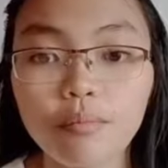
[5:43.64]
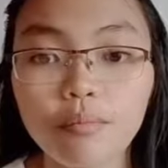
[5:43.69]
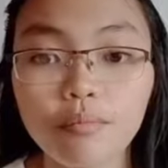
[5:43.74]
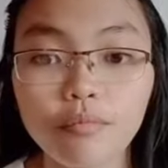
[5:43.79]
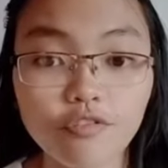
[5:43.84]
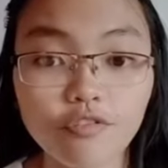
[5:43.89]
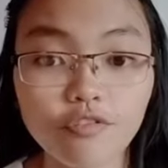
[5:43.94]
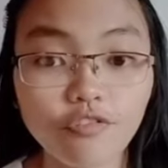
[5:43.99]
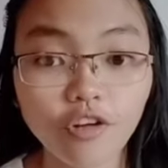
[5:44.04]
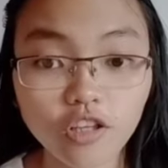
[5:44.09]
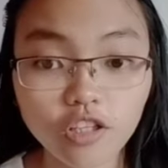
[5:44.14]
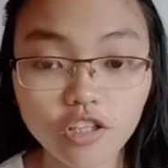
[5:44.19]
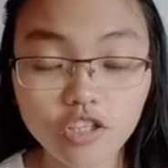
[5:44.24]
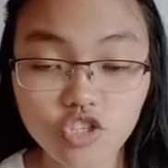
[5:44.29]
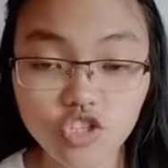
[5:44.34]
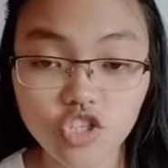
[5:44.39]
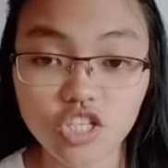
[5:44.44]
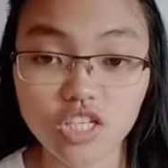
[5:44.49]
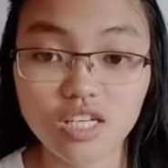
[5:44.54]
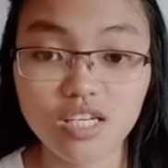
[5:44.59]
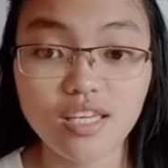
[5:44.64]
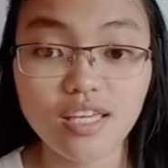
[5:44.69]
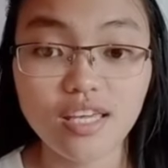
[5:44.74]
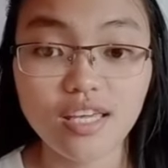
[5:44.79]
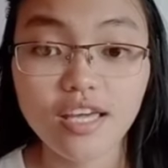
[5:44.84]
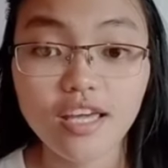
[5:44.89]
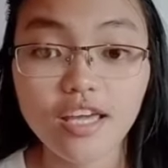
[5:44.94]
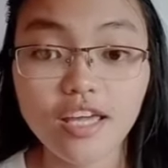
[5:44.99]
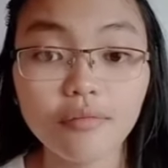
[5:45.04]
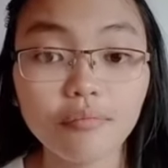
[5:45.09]
Morphology.
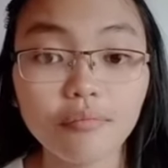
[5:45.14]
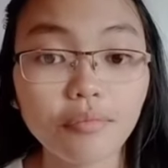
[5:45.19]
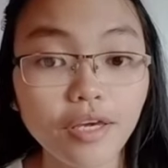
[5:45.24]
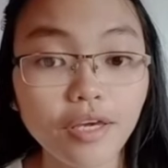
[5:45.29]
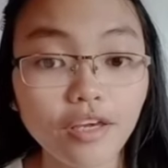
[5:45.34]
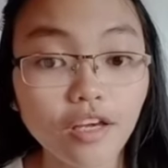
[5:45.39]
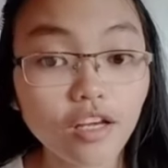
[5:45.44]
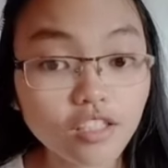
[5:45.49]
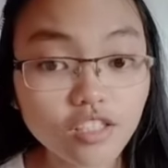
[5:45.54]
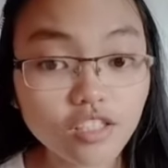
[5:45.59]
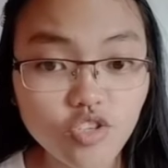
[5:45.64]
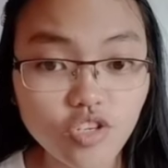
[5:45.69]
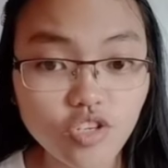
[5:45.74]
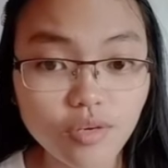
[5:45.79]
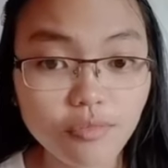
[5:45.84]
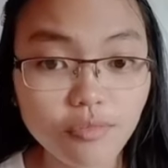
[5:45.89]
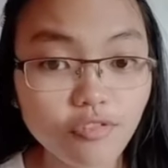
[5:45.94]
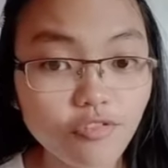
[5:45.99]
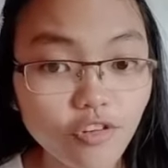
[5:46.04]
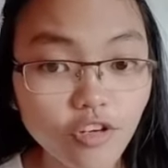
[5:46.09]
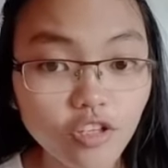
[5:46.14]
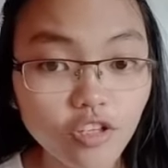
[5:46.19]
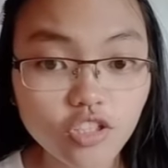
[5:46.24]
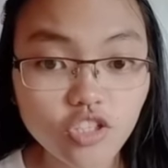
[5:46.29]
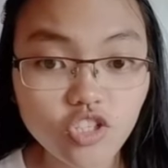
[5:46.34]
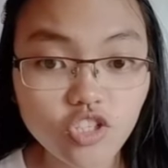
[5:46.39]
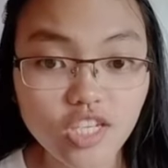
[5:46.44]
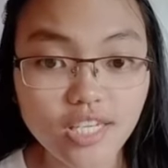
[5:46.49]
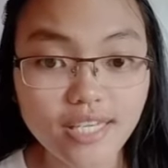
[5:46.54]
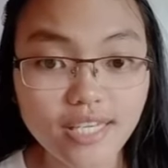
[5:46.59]
In biology,
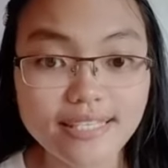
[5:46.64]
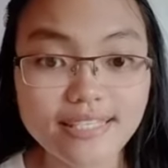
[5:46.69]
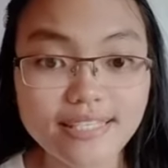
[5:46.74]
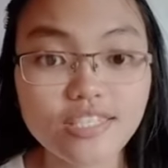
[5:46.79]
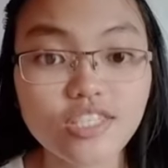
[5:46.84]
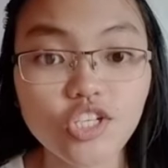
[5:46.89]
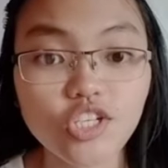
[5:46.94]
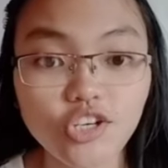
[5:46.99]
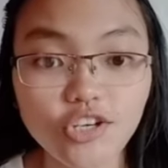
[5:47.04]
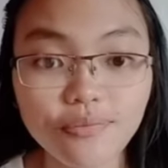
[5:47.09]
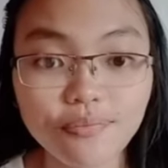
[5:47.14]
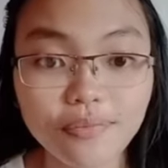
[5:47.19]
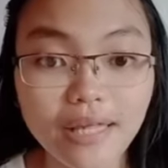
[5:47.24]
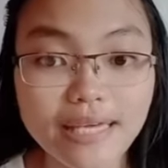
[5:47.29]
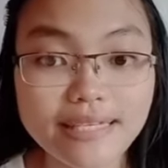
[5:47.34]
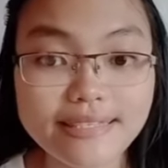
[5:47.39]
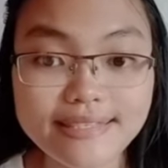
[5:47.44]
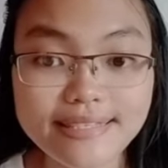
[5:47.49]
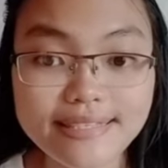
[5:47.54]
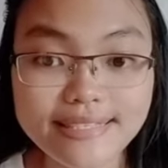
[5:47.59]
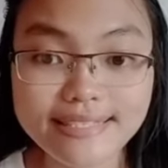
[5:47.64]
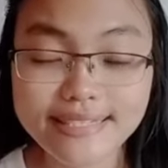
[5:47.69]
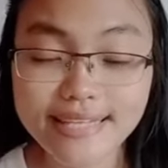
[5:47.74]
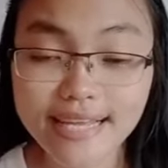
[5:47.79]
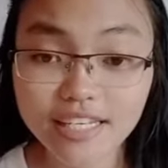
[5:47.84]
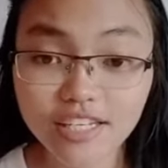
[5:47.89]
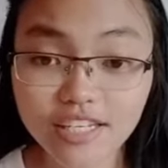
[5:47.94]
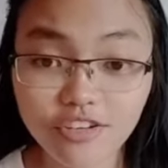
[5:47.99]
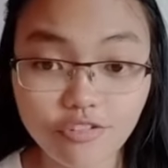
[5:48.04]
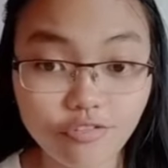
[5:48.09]
morphology is termed as the
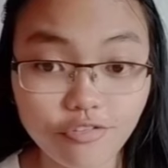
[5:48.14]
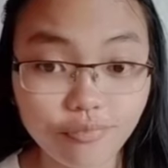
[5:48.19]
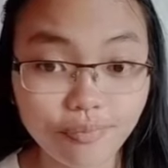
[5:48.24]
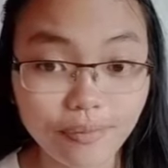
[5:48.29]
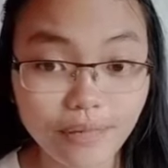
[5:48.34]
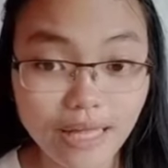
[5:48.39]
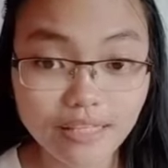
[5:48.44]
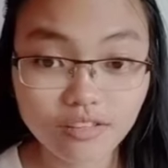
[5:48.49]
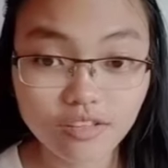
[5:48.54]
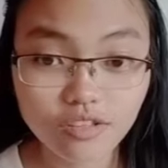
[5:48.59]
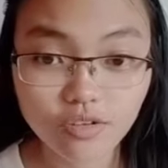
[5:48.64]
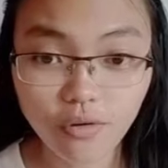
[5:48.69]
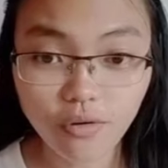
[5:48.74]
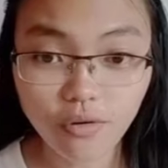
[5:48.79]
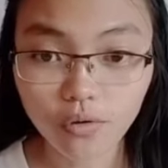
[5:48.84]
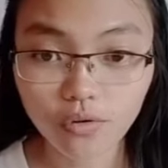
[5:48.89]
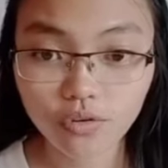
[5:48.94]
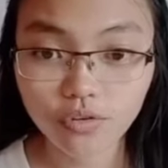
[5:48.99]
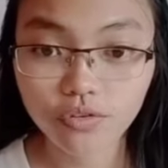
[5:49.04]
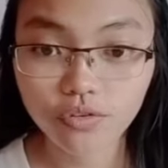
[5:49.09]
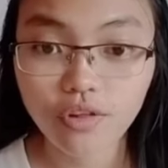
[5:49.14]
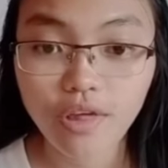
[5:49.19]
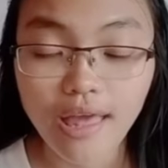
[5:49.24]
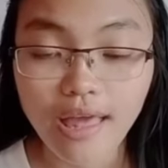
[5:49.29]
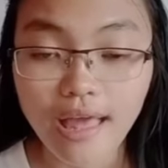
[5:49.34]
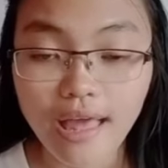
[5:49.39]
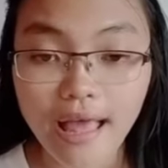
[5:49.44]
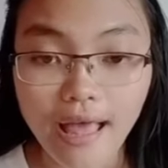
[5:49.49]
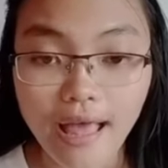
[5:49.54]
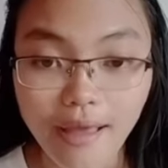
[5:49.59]
study of plant growth,
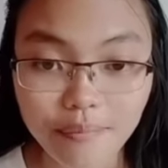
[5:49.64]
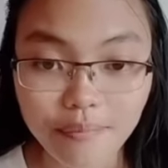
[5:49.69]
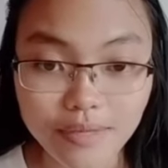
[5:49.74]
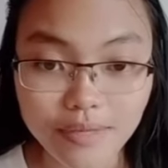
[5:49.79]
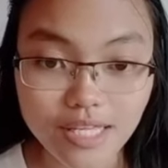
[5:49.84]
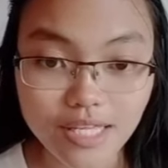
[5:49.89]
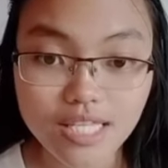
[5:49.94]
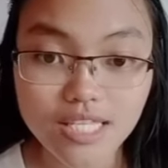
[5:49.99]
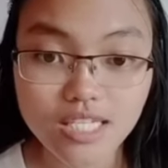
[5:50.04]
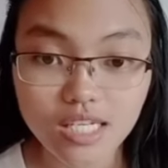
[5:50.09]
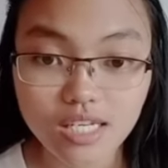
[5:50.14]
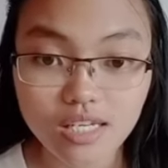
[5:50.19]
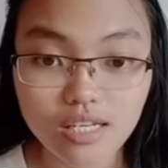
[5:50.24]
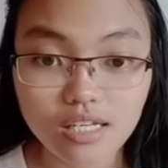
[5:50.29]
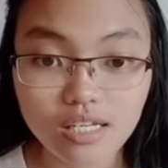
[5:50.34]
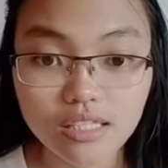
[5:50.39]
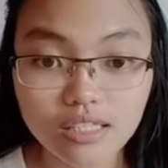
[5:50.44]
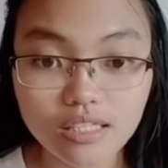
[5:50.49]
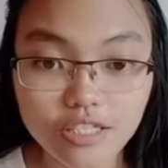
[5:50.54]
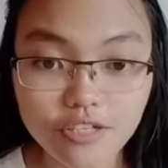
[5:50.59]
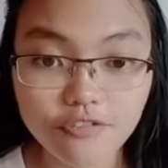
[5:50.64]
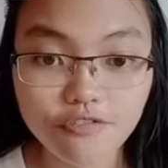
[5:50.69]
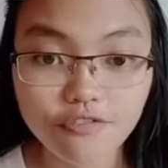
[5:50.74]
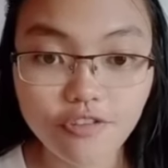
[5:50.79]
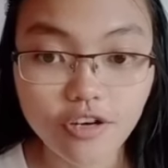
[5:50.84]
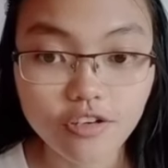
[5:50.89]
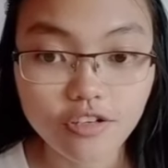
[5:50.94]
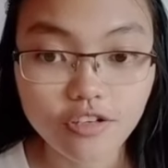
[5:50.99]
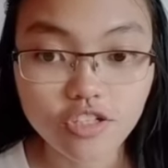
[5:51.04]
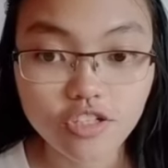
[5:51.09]
habit, leaf
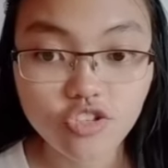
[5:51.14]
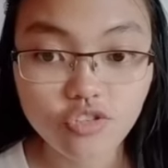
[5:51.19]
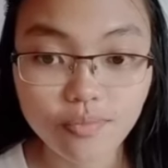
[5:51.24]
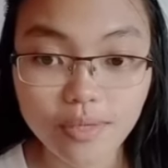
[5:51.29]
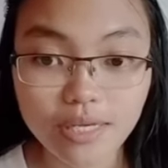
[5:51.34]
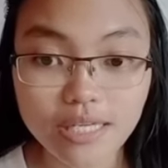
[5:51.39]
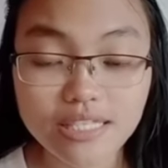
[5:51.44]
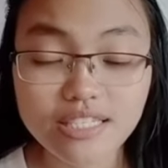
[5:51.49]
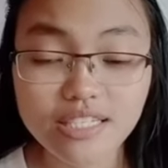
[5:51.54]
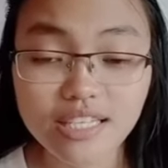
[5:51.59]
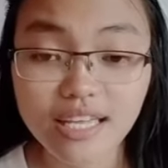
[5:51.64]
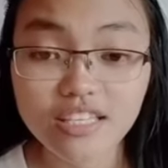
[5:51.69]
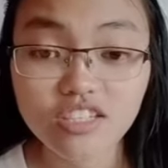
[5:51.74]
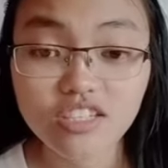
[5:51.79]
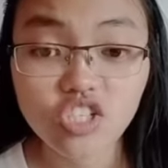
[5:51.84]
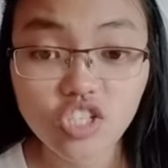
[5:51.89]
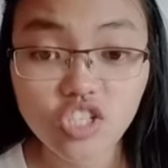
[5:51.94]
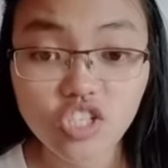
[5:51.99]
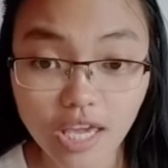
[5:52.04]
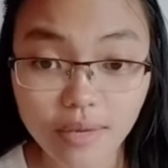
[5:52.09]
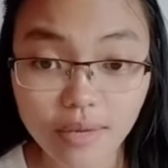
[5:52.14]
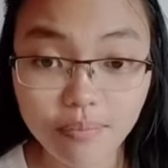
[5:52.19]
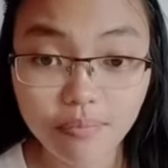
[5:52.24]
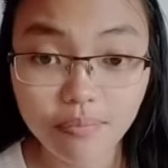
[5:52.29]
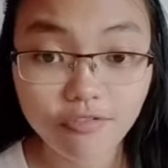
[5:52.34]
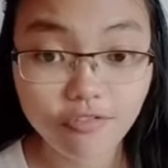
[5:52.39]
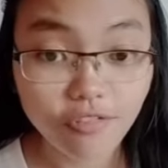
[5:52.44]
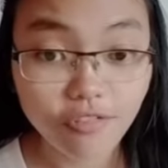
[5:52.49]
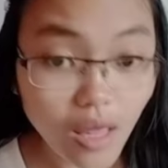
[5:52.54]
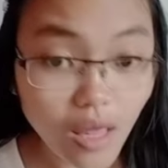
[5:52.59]
arrangement, and shape,
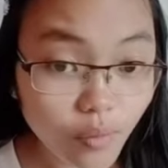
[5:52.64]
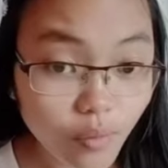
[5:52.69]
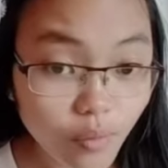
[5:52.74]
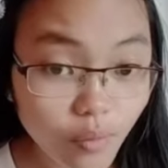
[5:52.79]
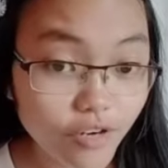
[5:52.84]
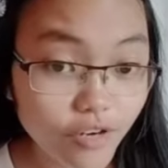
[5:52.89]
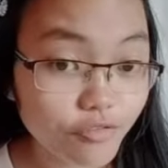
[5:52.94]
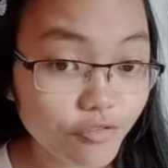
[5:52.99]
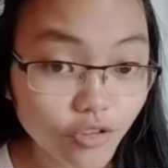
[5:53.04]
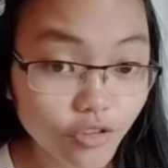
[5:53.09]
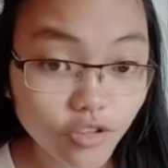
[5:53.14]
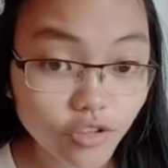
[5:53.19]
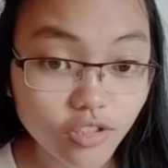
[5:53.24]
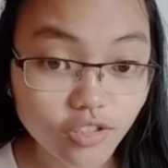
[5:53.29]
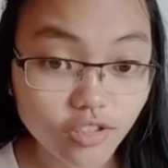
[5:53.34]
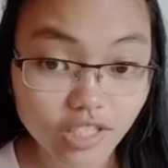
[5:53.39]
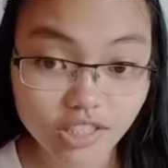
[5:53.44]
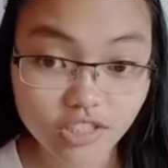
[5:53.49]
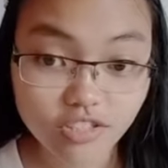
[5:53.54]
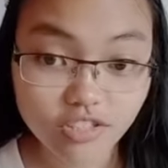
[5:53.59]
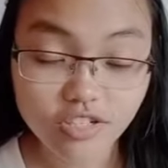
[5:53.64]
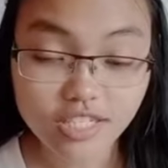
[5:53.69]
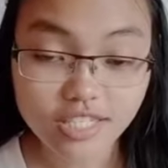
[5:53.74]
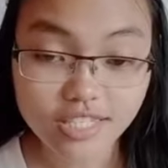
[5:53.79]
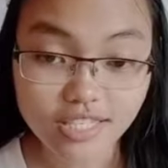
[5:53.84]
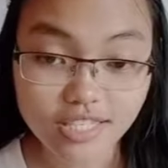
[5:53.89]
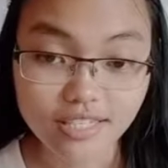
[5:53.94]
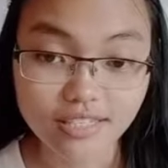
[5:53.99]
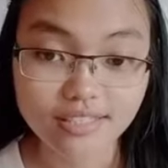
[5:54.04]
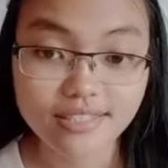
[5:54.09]
flower and fruit
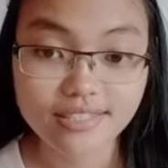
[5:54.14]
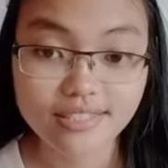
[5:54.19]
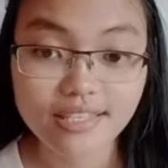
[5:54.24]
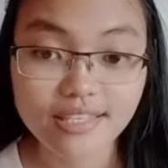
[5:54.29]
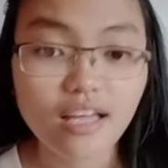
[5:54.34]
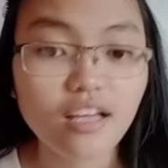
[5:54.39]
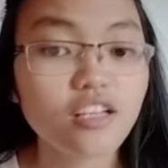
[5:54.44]
characteristics.